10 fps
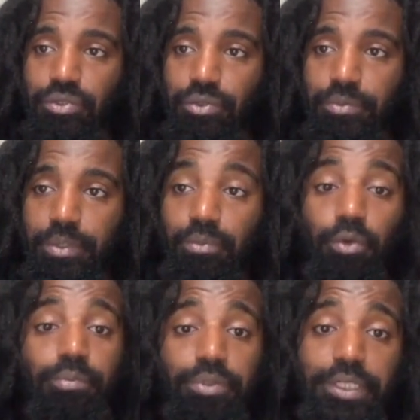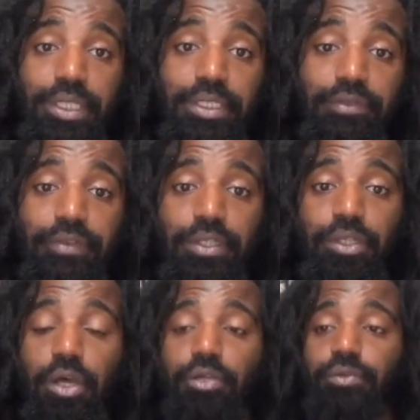you will be more productive in the
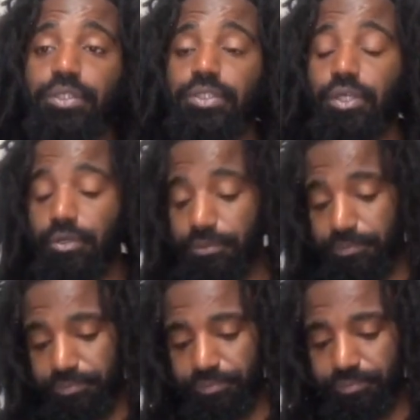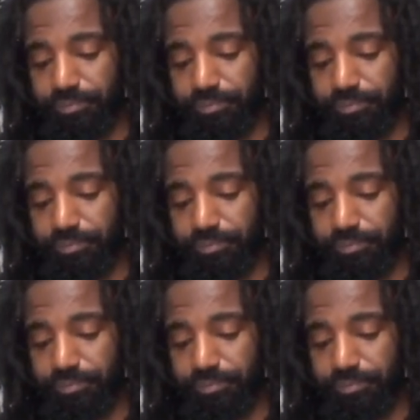long run. So